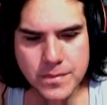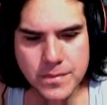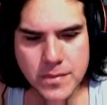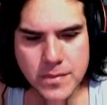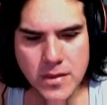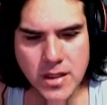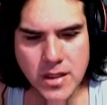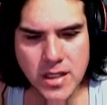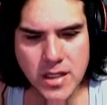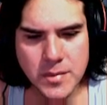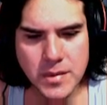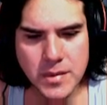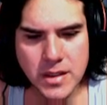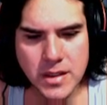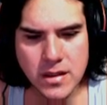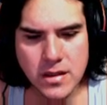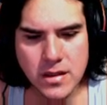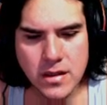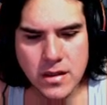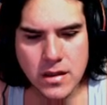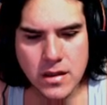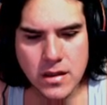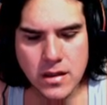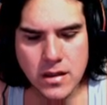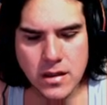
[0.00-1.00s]
Look at me.
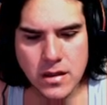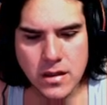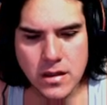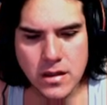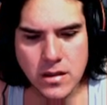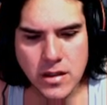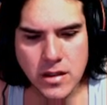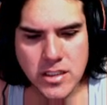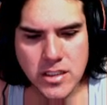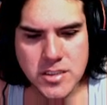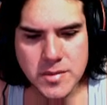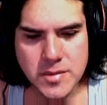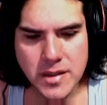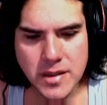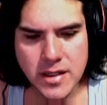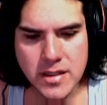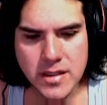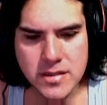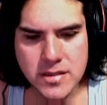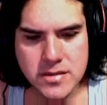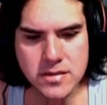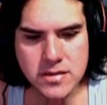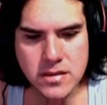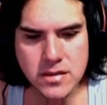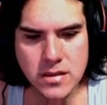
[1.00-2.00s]
Look into my
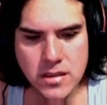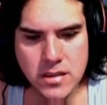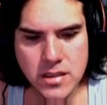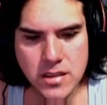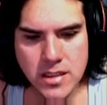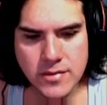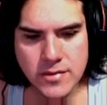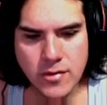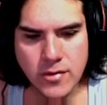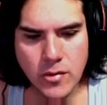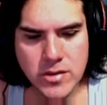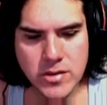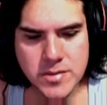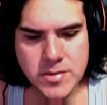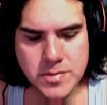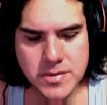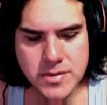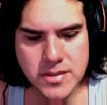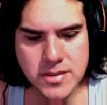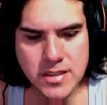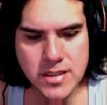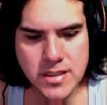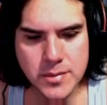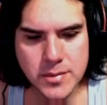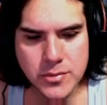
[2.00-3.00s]
eyes. They've always
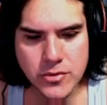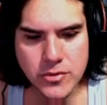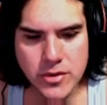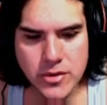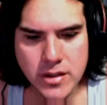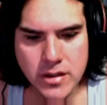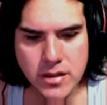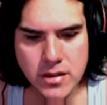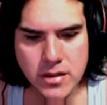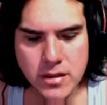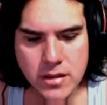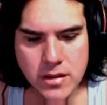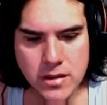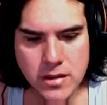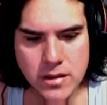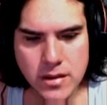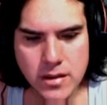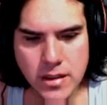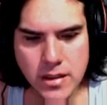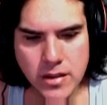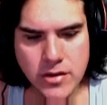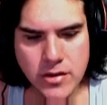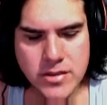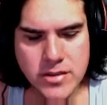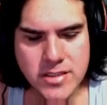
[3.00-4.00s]
seen that boy,
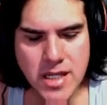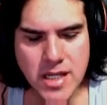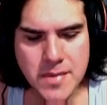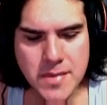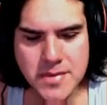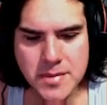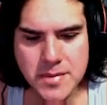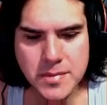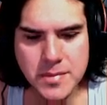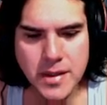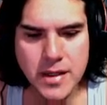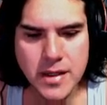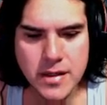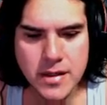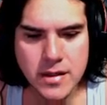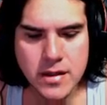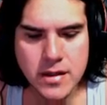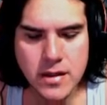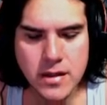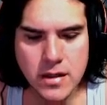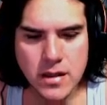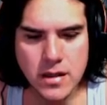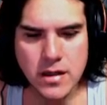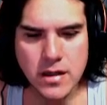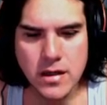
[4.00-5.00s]
in good times and bad.
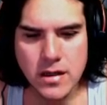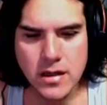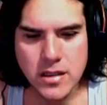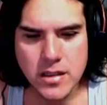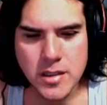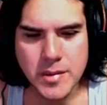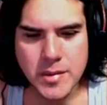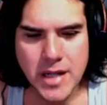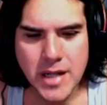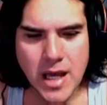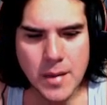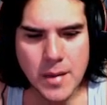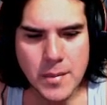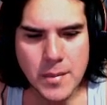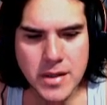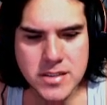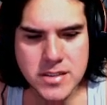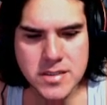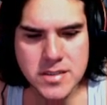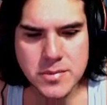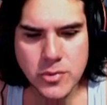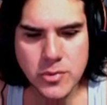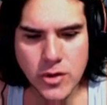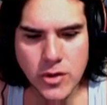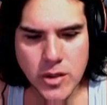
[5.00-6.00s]
No matter how much
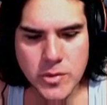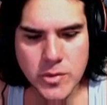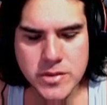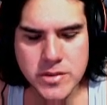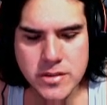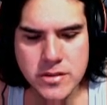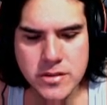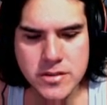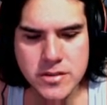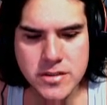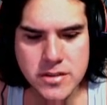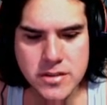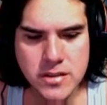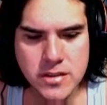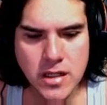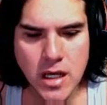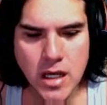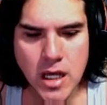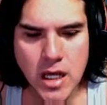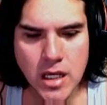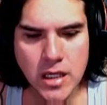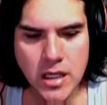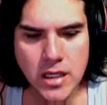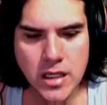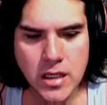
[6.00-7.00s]
the boy was hurting,
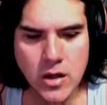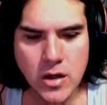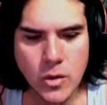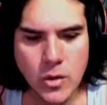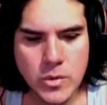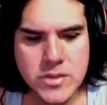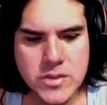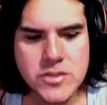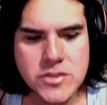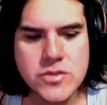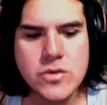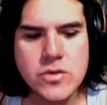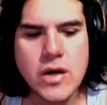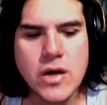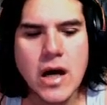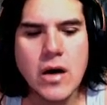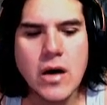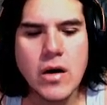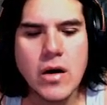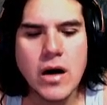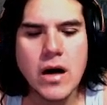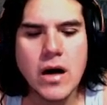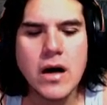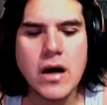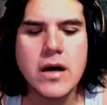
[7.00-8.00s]
I always saw how
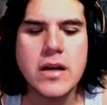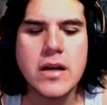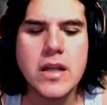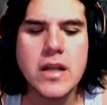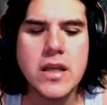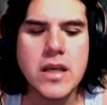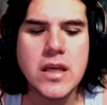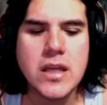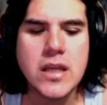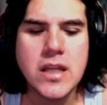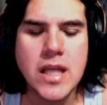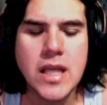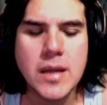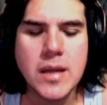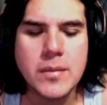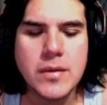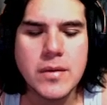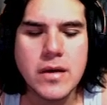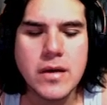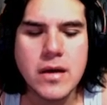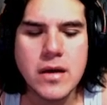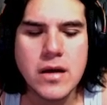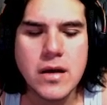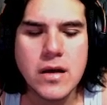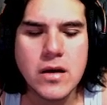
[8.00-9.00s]
hard he'd kept
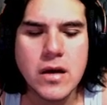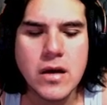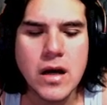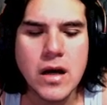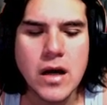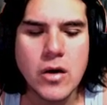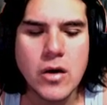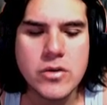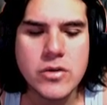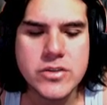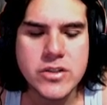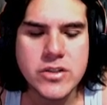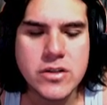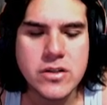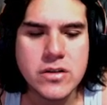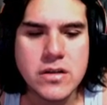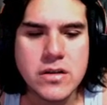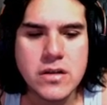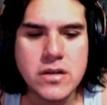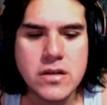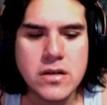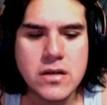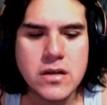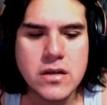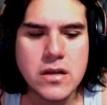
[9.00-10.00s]
uh, holding on.
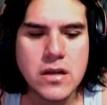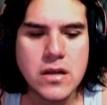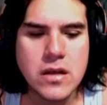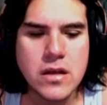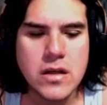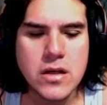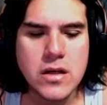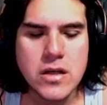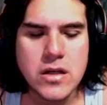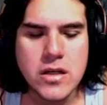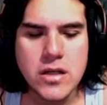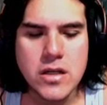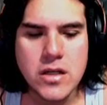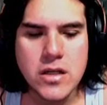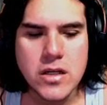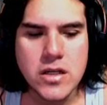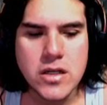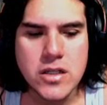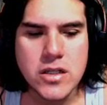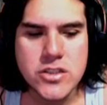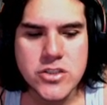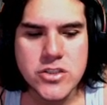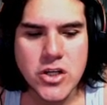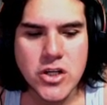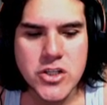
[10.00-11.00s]

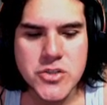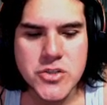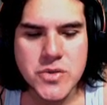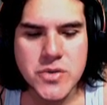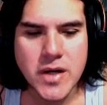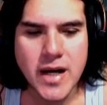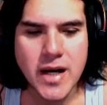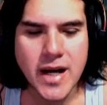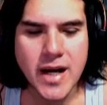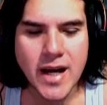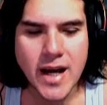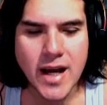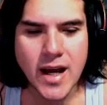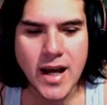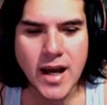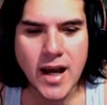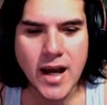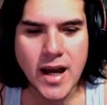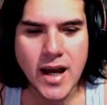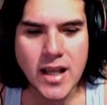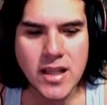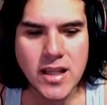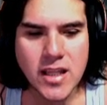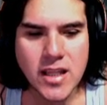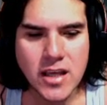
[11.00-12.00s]
Joshua,
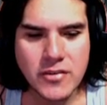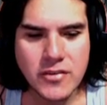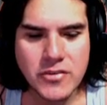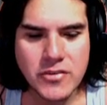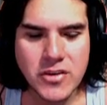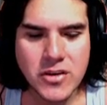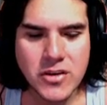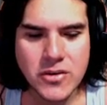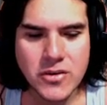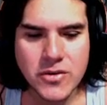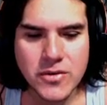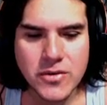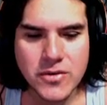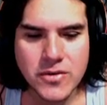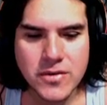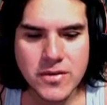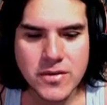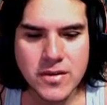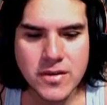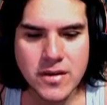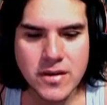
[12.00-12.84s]
I love you.